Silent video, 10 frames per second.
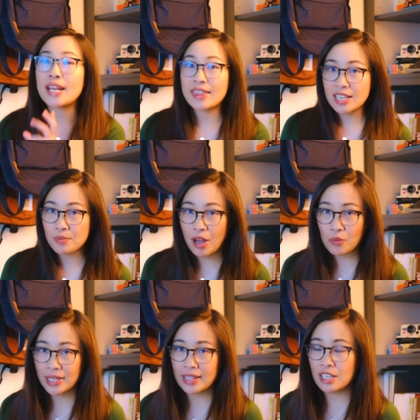I think about
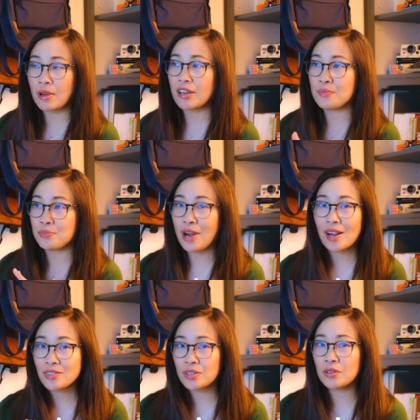when I think about
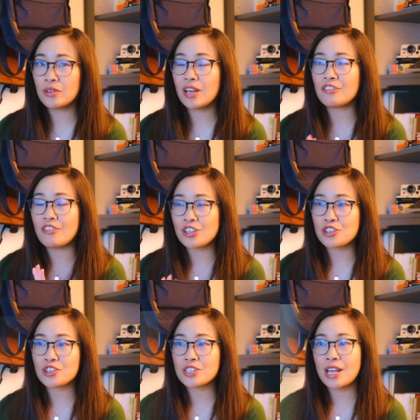impractical
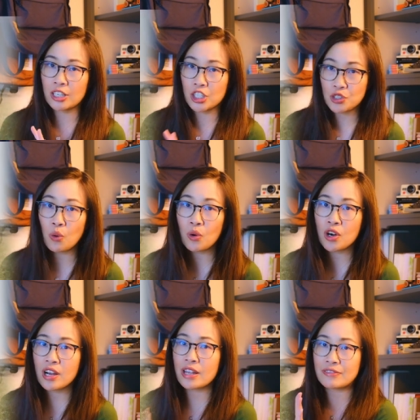adventure style,
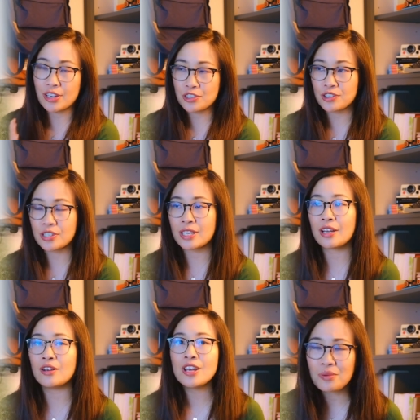couture adventure
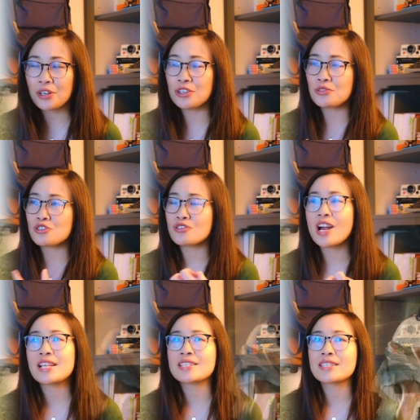style, where you
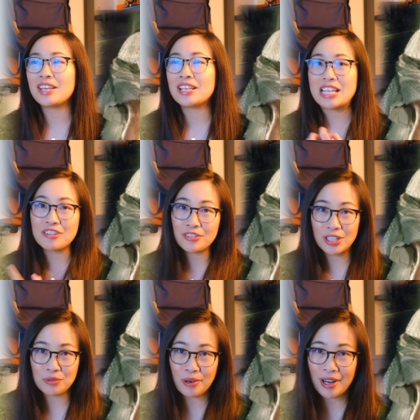dress in
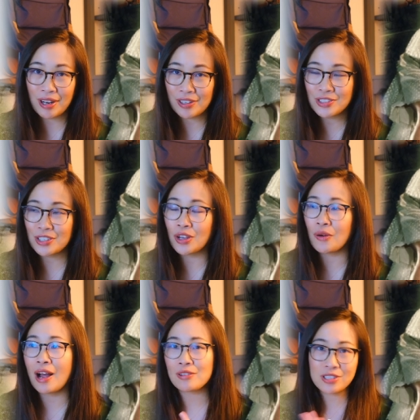evening wear to
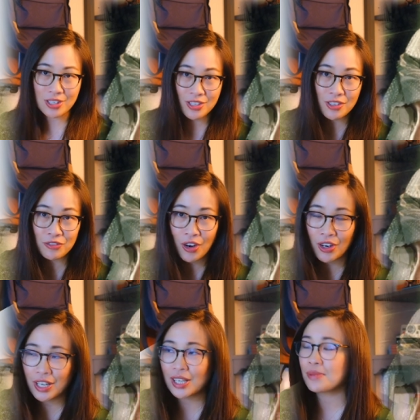go out to the
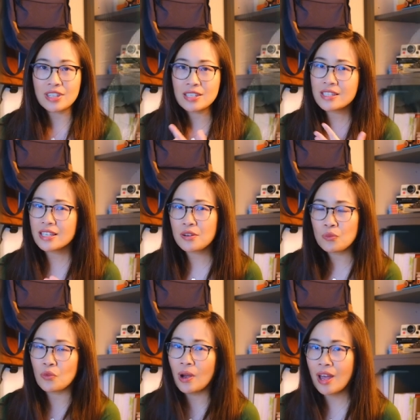safari. This is like
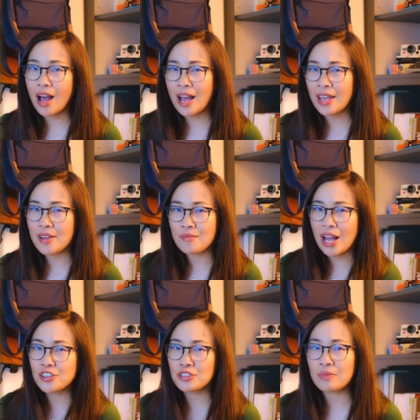what I
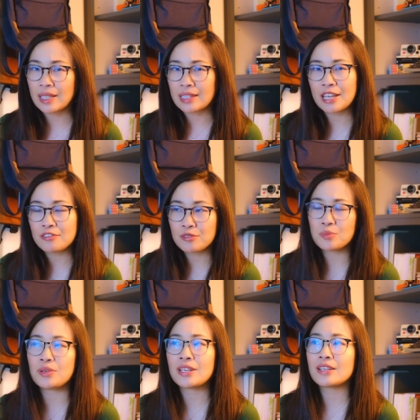imagined my life
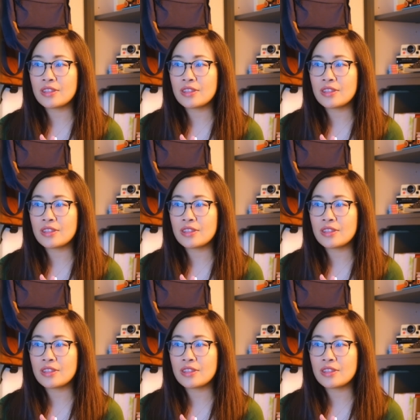would be